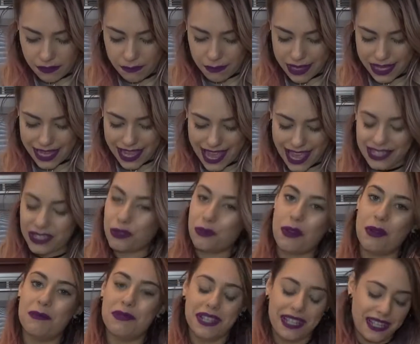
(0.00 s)
My cat's
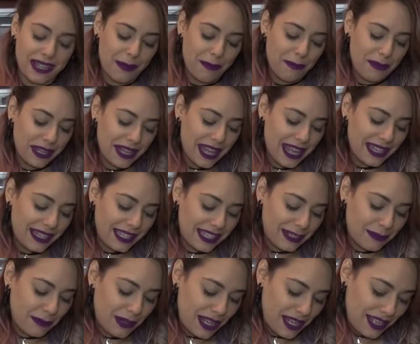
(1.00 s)
rubbing it up
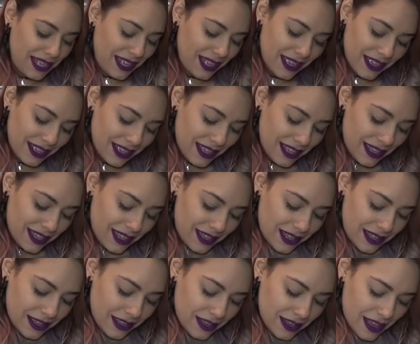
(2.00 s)
against me.
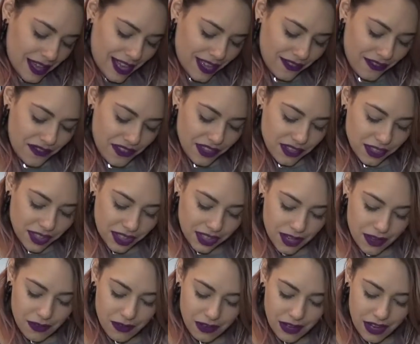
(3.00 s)
I feel
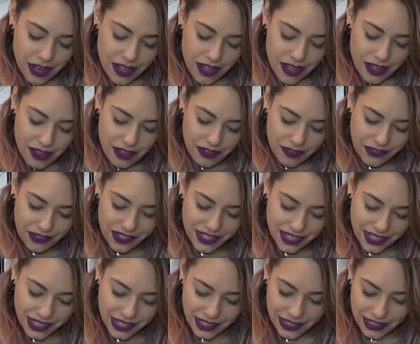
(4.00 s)
so loved.